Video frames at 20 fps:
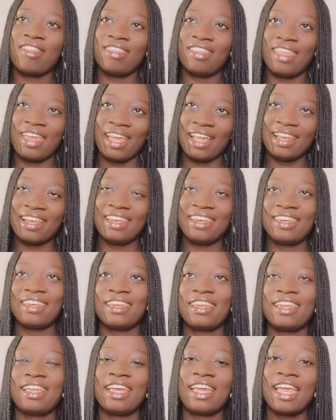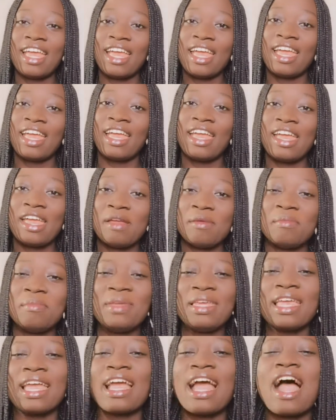Then,
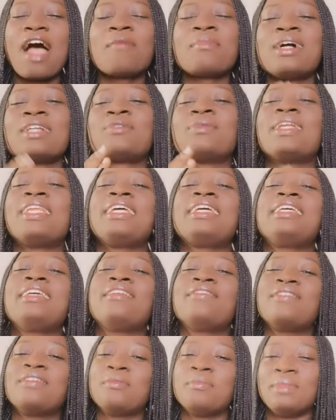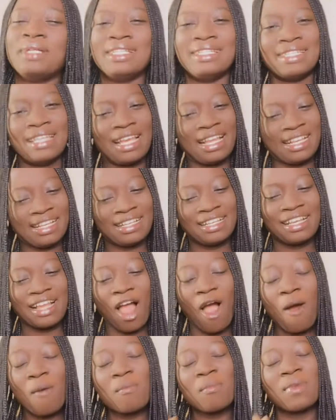me, how much were they giving me then?
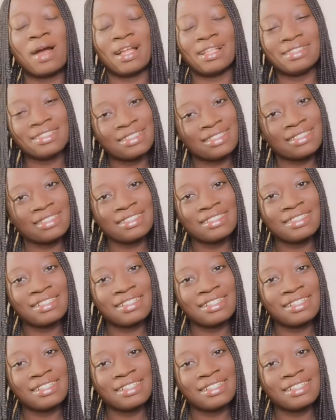How much?